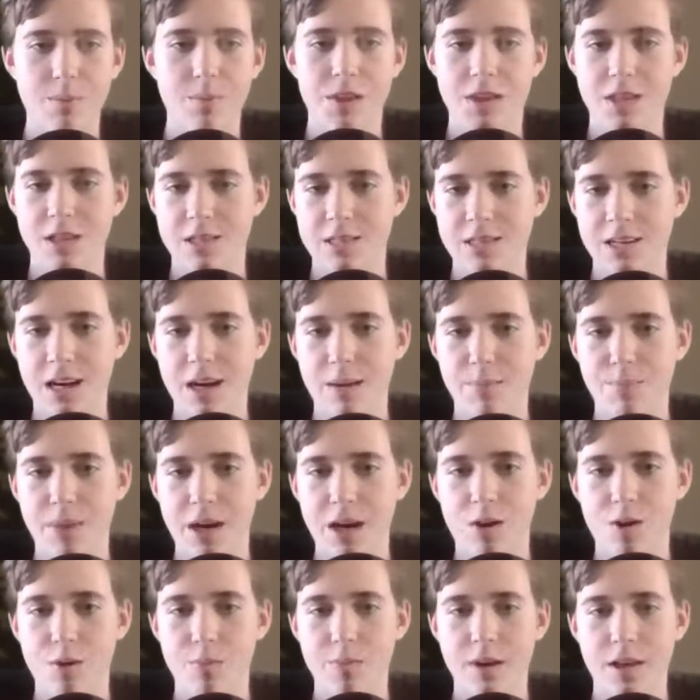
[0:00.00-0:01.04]
but this time
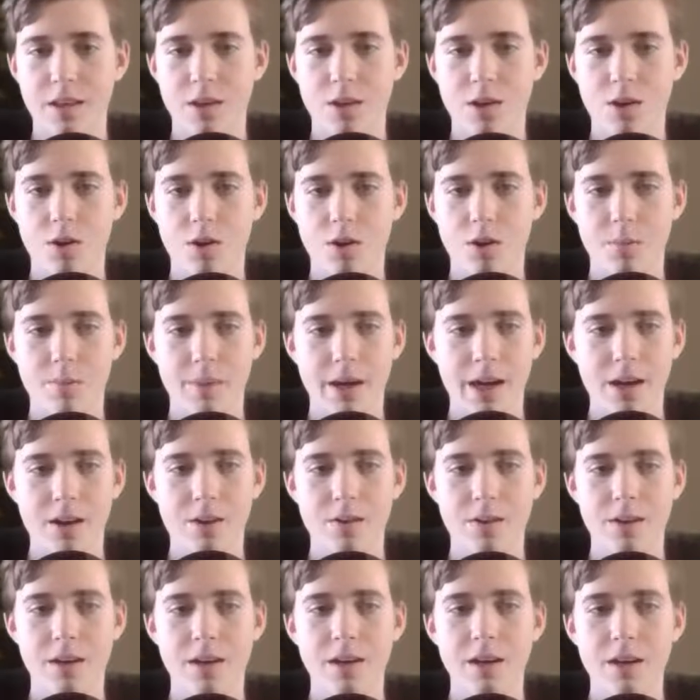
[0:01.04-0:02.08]
powered by the car
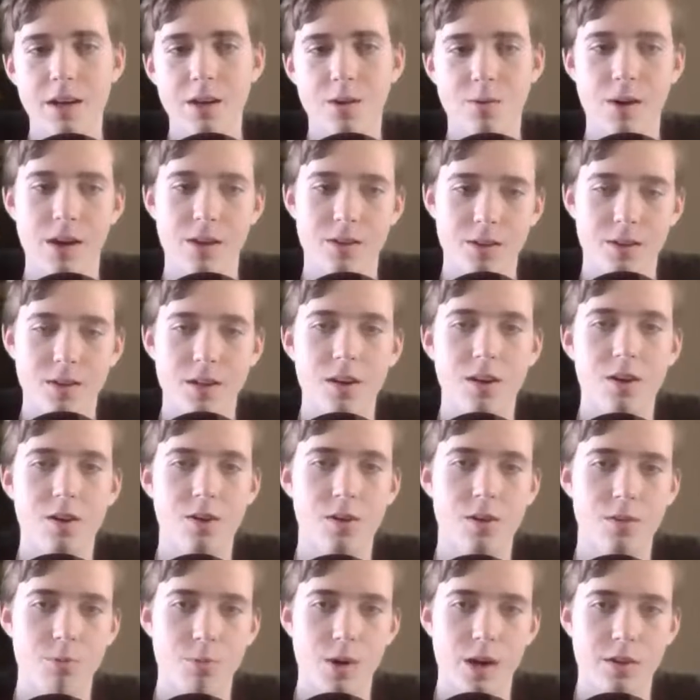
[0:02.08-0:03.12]
battery rather than
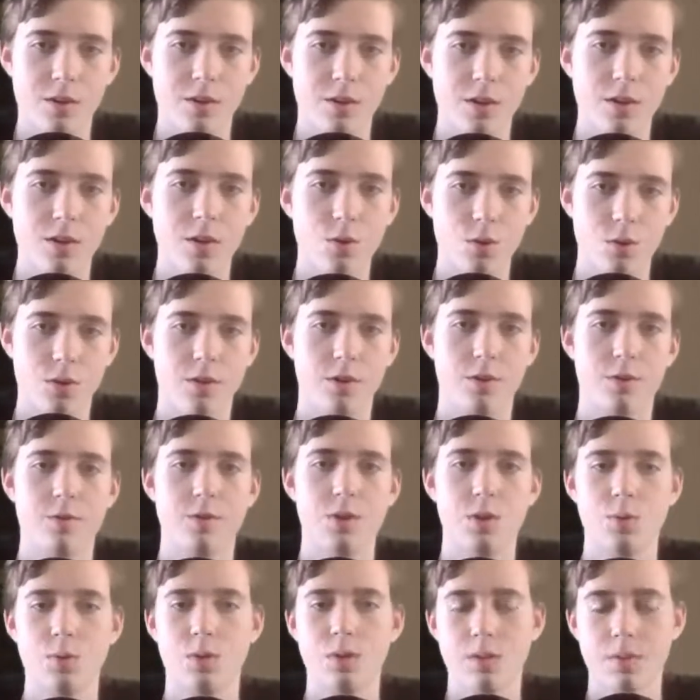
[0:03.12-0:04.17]
nuclear
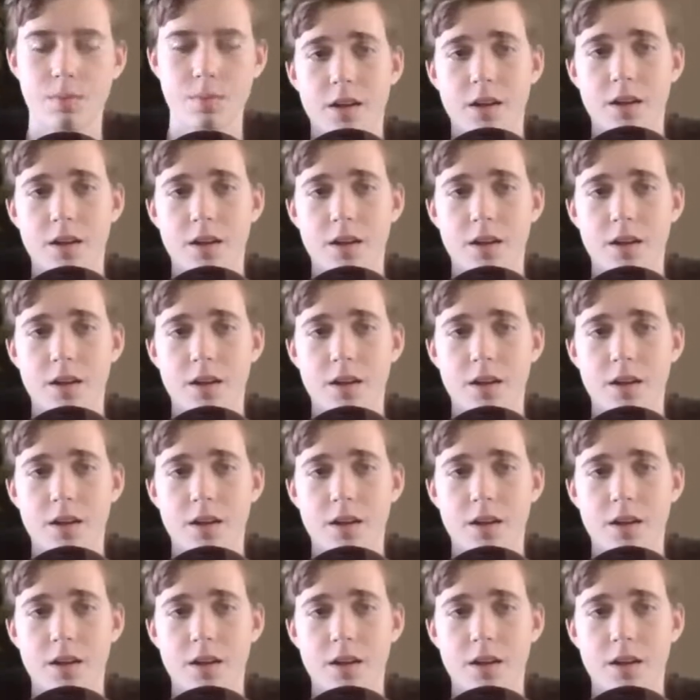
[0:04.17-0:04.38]
fuel.